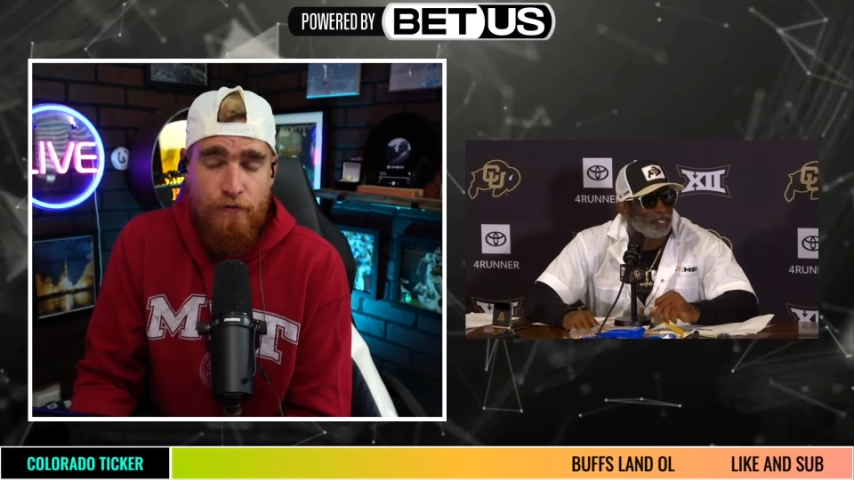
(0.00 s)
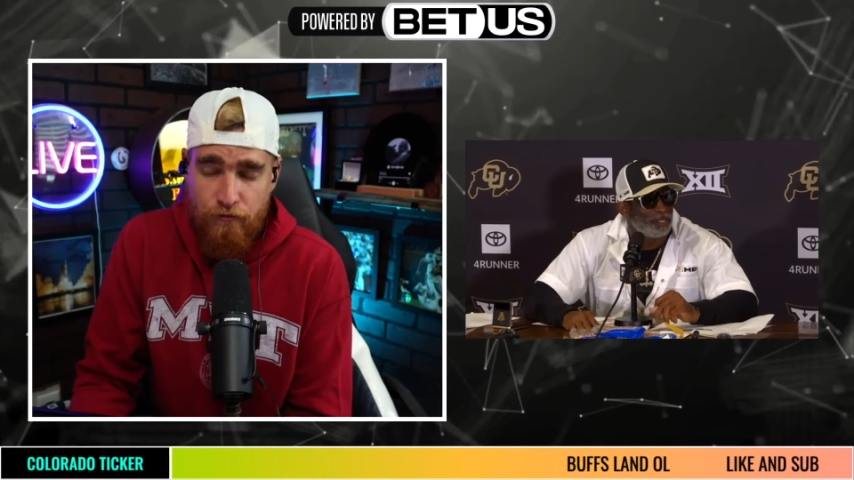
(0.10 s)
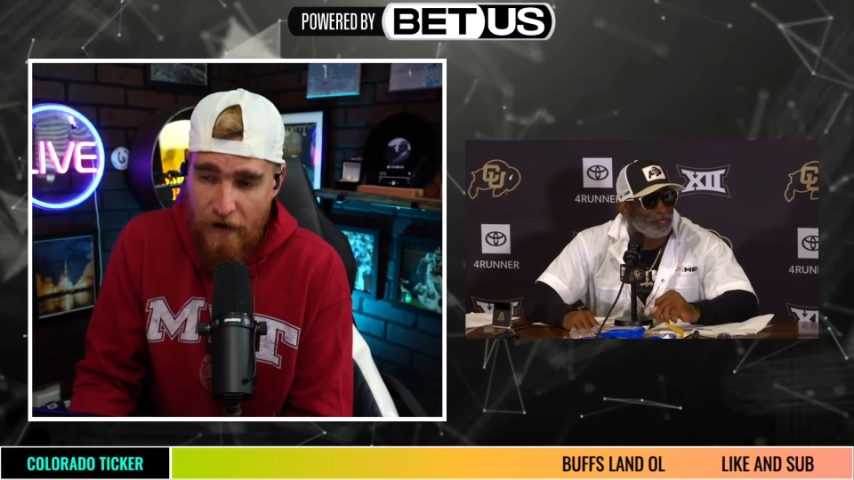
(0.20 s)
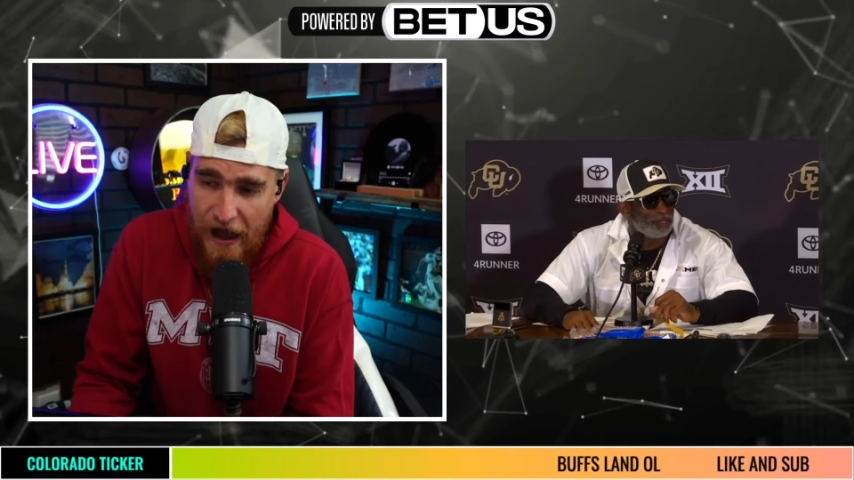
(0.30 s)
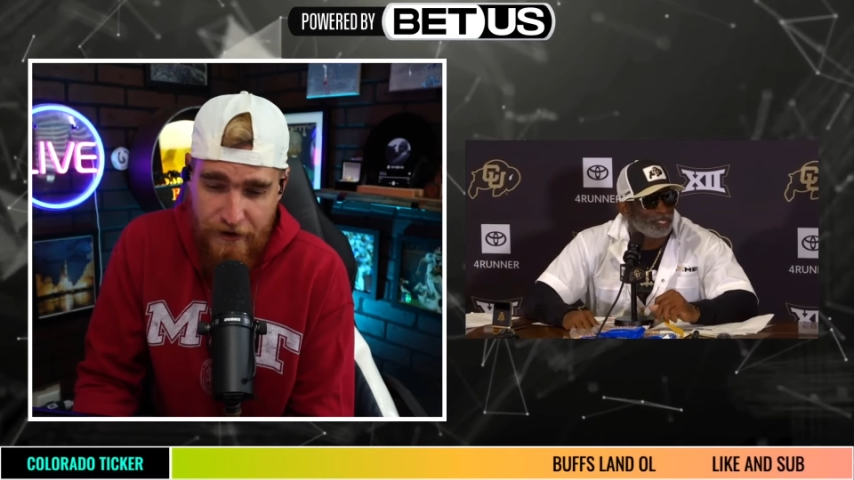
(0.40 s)

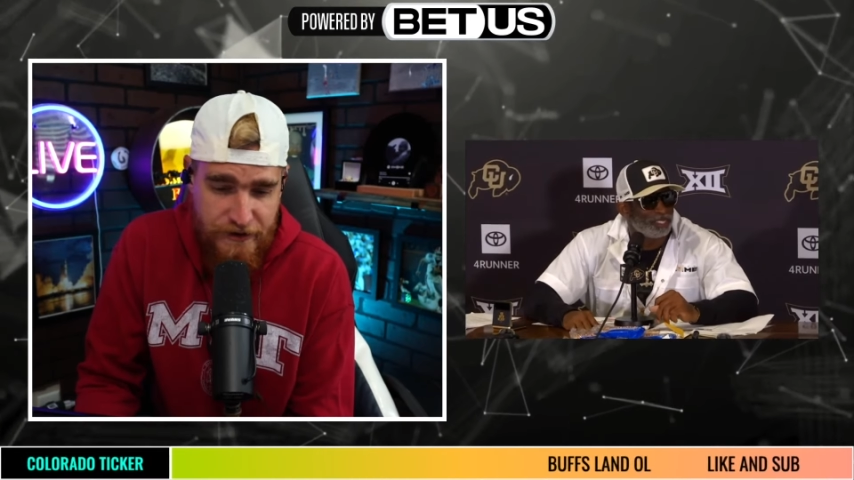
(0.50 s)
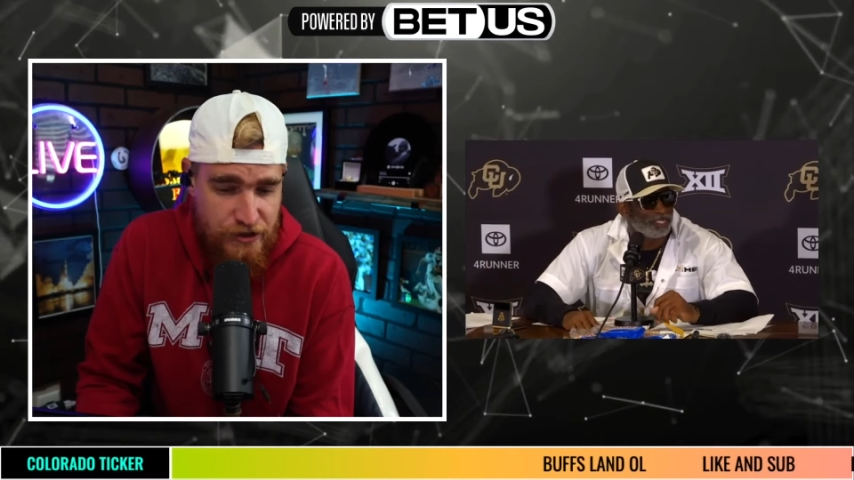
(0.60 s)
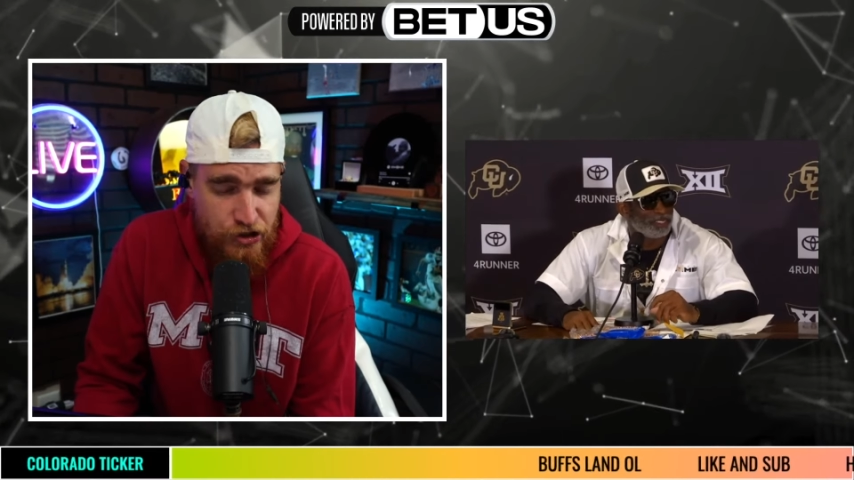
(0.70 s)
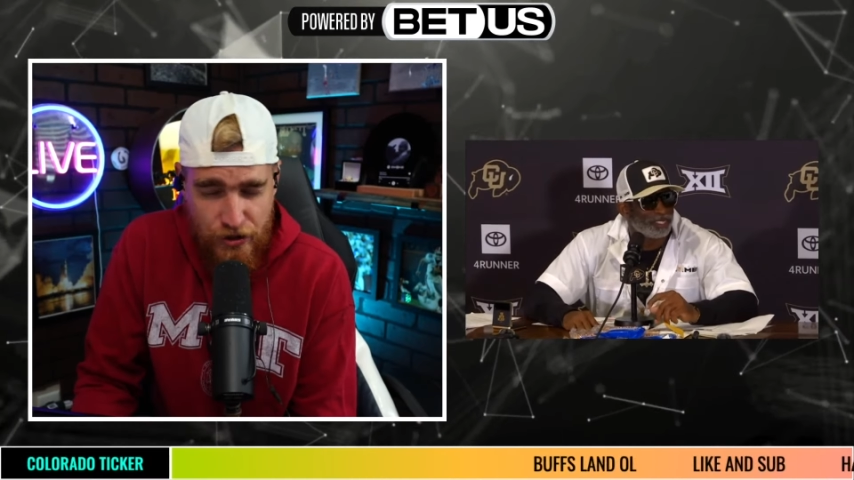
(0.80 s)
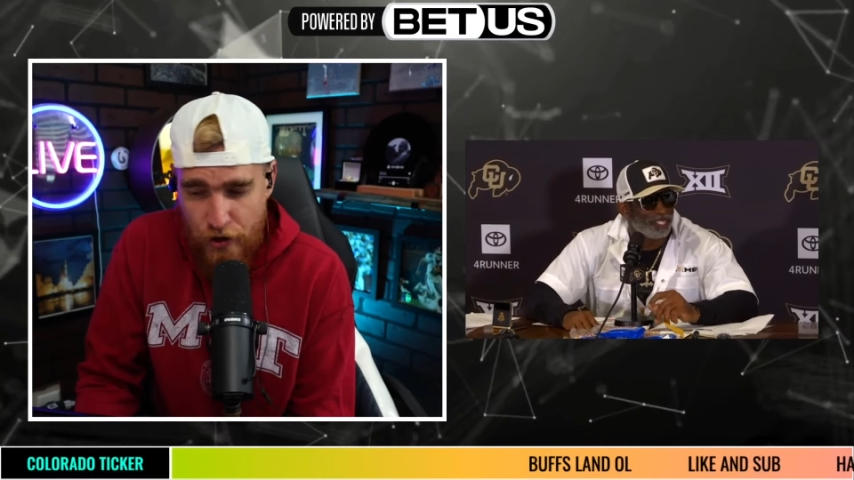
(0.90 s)
Writers
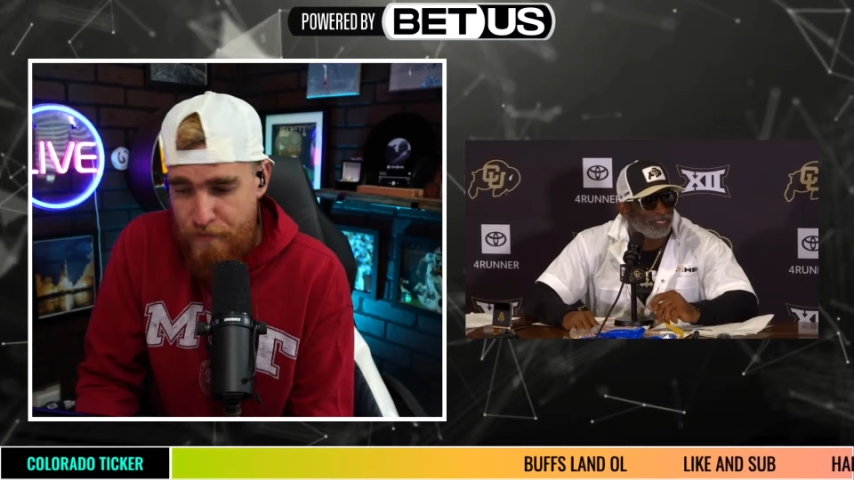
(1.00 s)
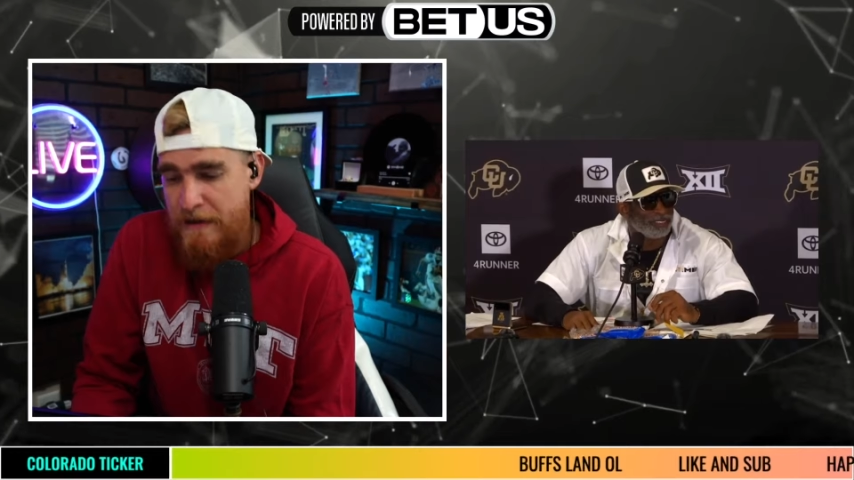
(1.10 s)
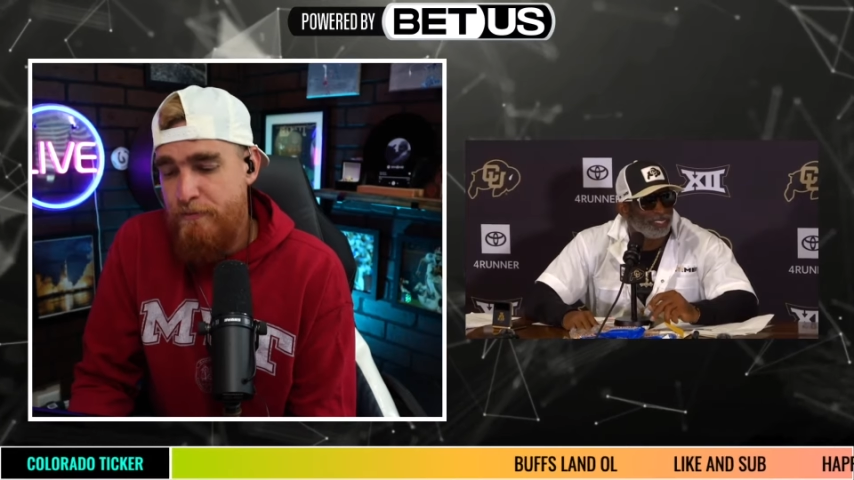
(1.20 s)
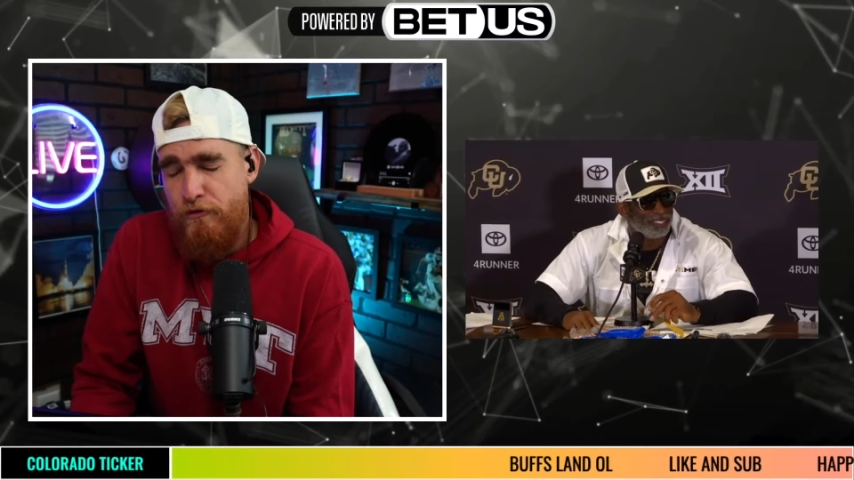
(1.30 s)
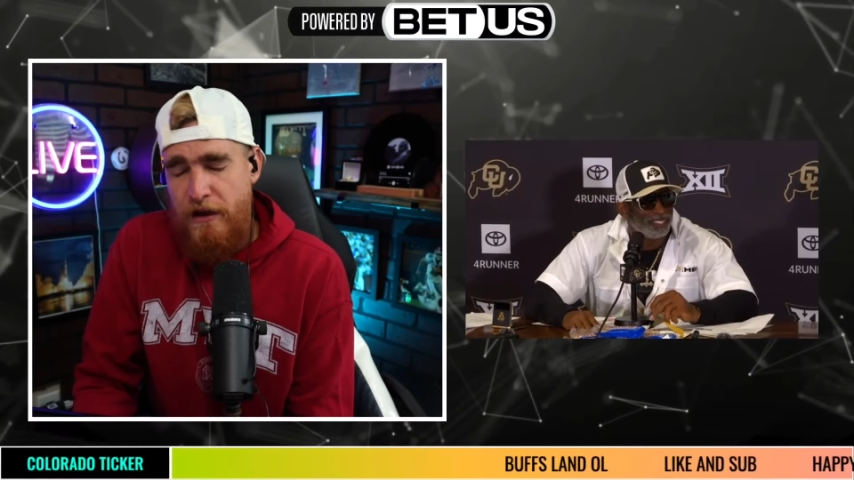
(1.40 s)
in general,
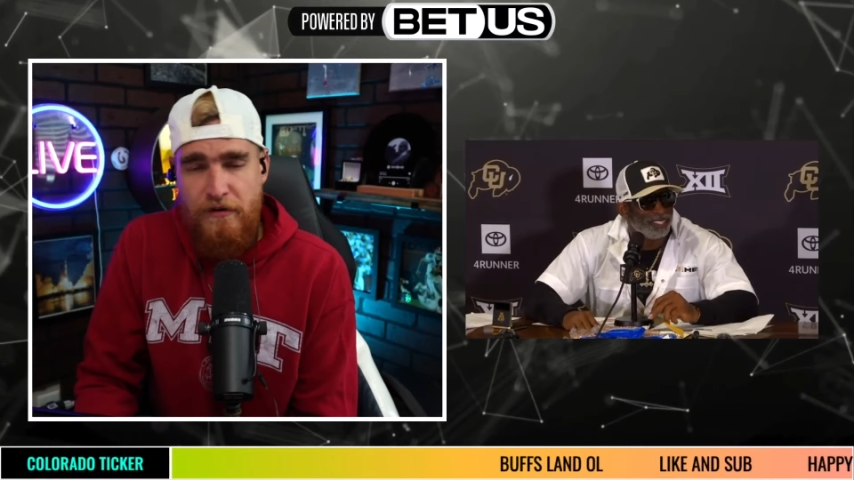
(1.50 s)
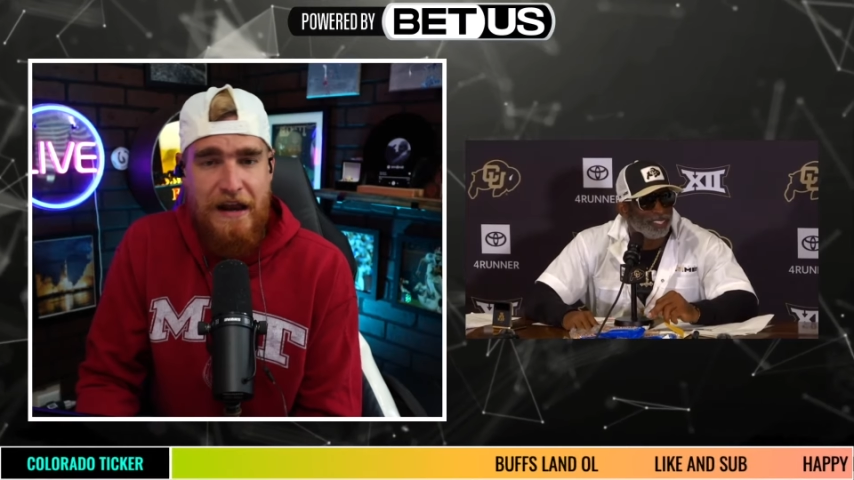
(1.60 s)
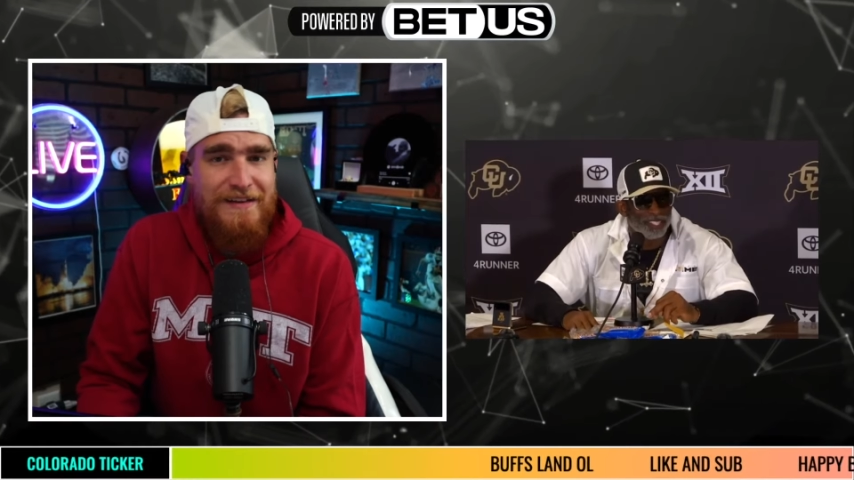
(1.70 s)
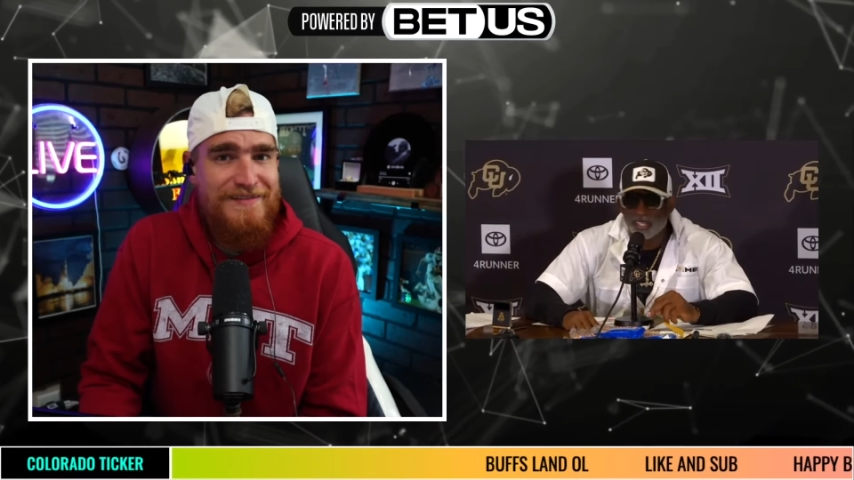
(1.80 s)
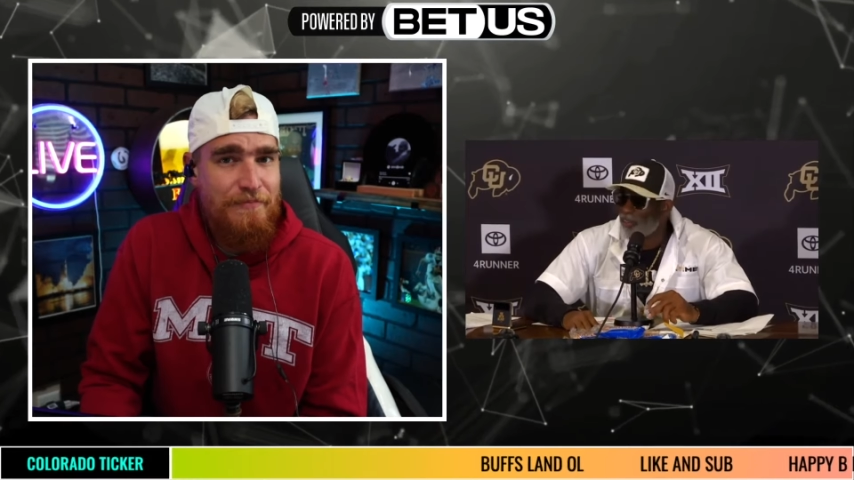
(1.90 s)
people who are able to
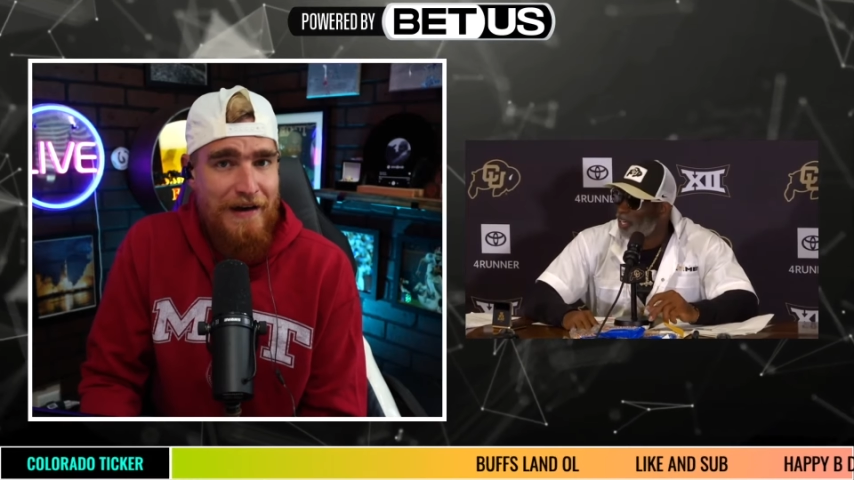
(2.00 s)
kind of sit